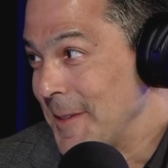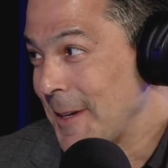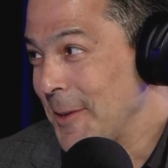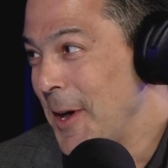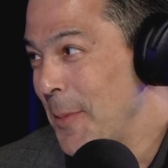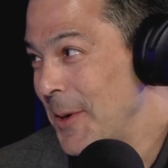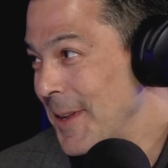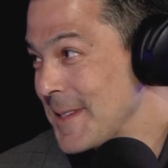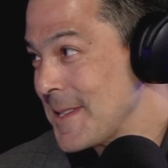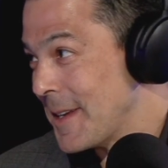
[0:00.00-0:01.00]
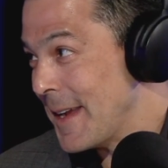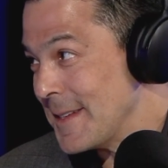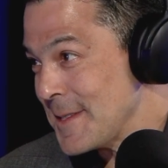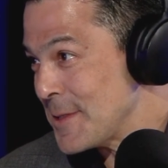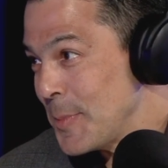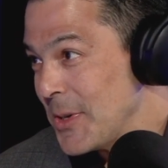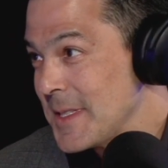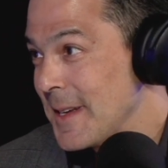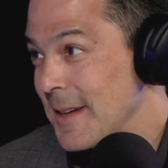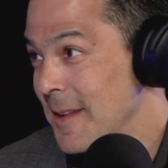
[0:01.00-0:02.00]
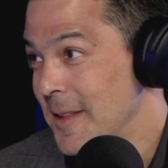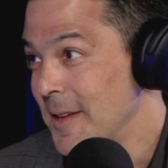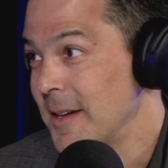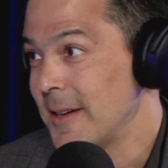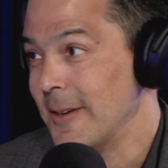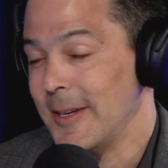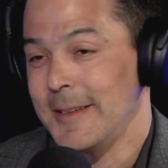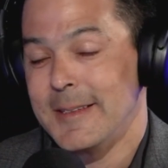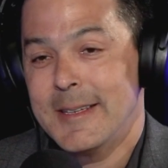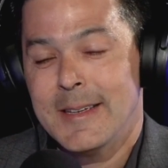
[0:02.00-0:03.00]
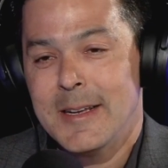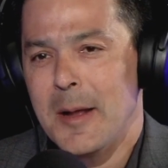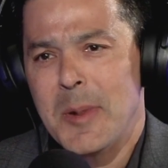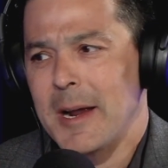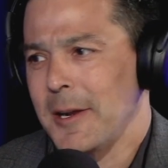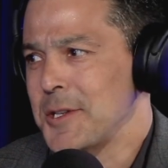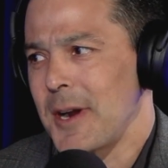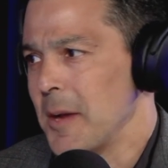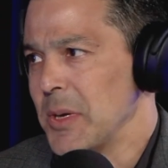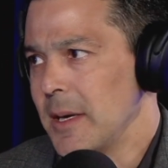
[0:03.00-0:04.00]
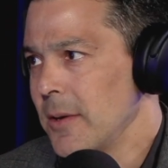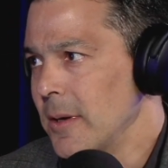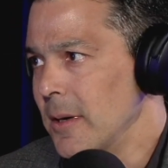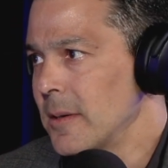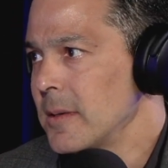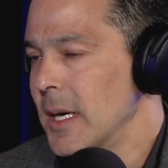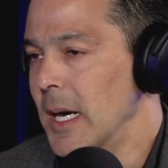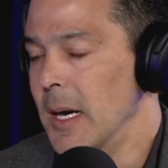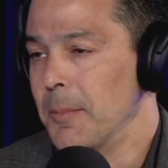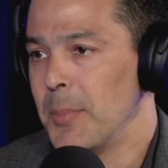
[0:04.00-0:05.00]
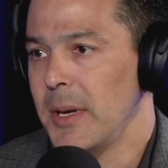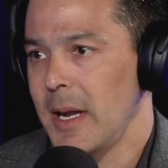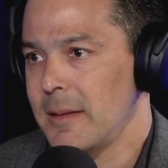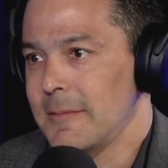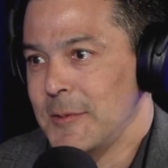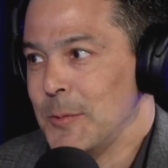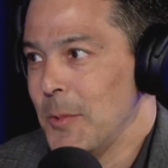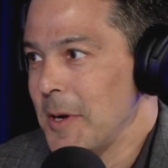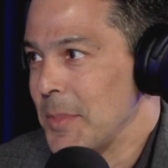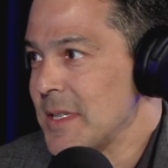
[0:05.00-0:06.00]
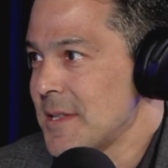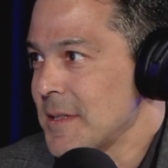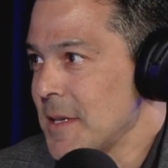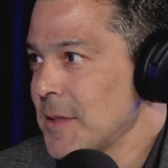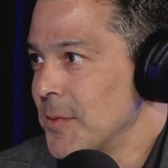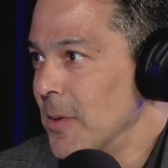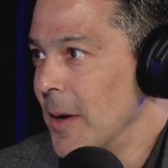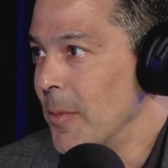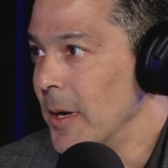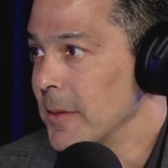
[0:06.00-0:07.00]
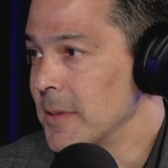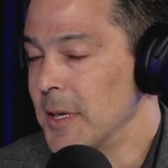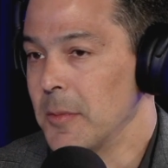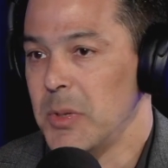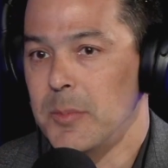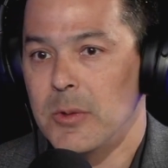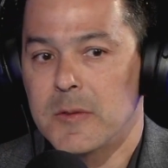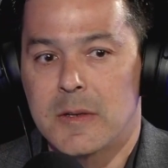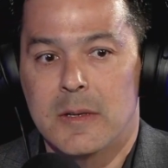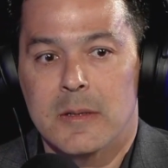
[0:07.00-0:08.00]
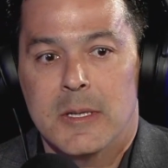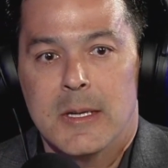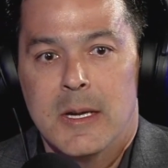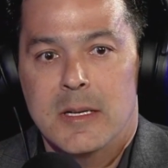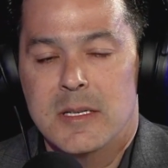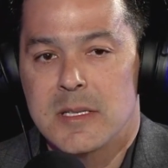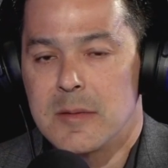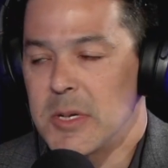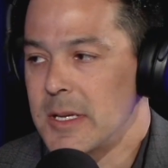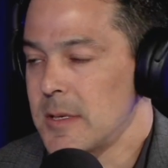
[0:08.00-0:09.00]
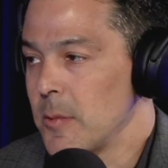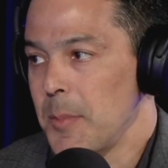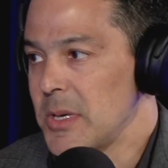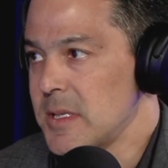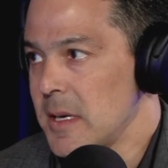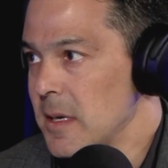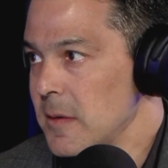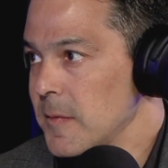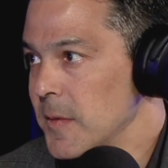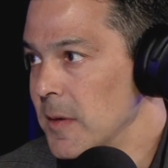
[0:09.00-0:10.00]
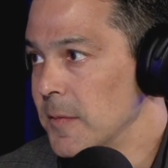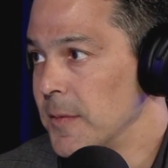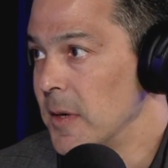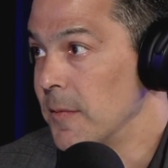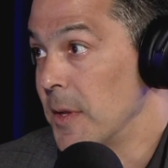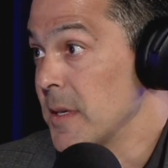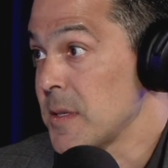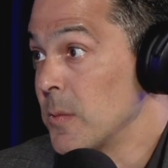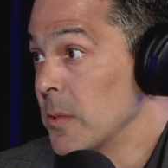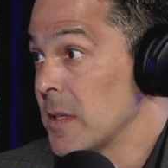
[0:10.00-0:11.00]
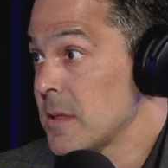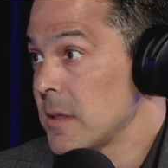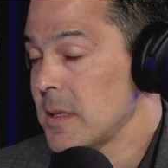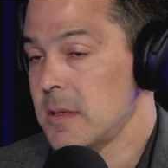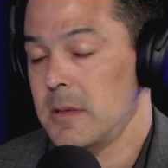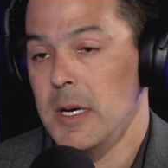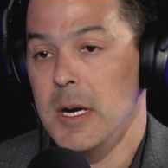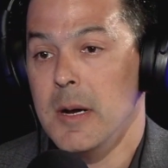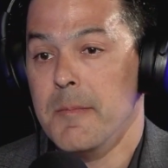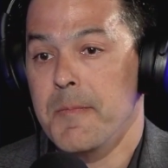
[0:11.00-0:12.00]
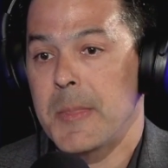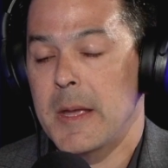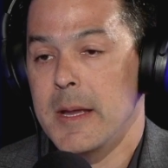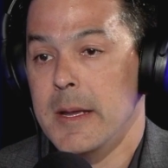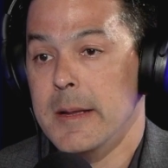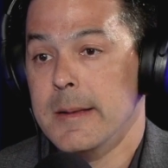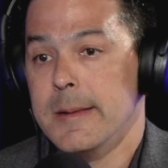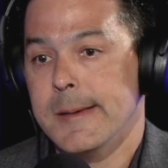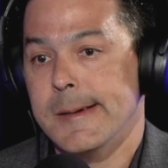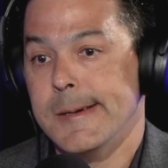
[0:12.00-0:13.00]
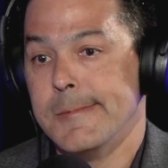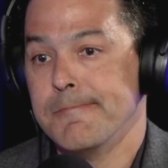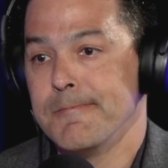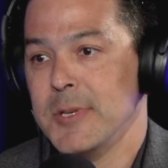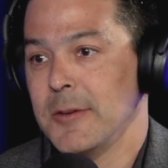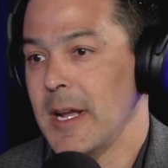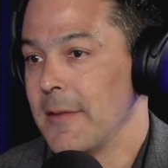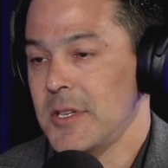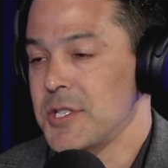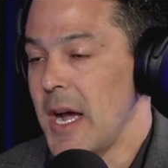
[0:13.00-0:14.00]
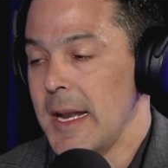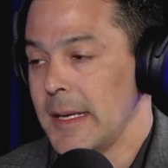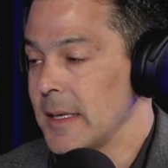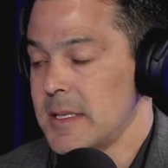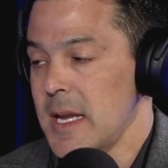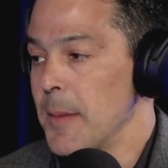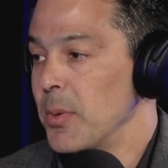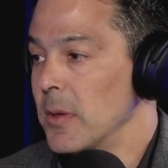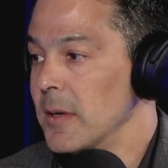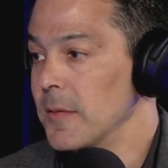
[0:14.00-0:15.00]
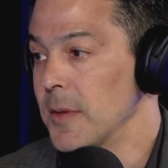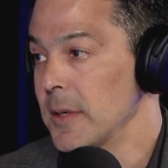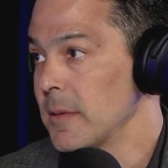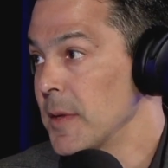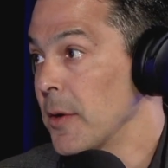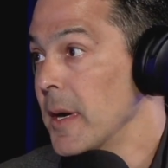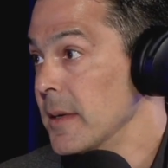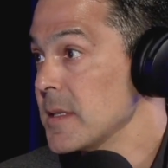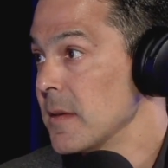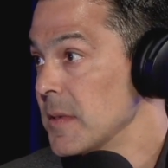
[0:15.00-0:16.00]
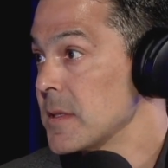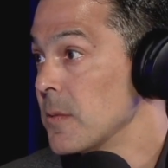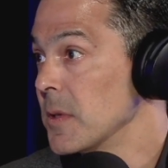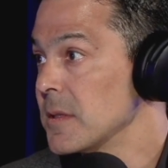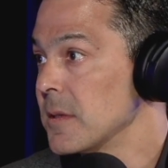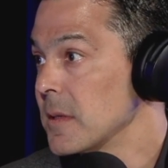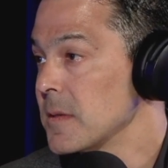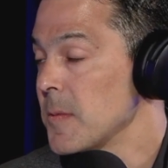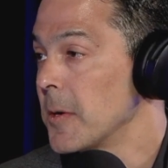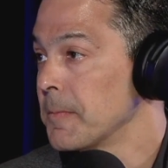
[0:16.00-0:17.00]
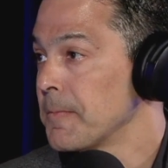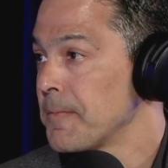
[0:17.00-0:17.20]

Dr. Hubbard is the Kansas Superintendent of the Year, and you know I'm not going to try to be her, um, but I do want to be successful. I want you know people to to see me as a representative of, of their school district um, and um, you know kind of a shining example of the, the greatness of the school district as well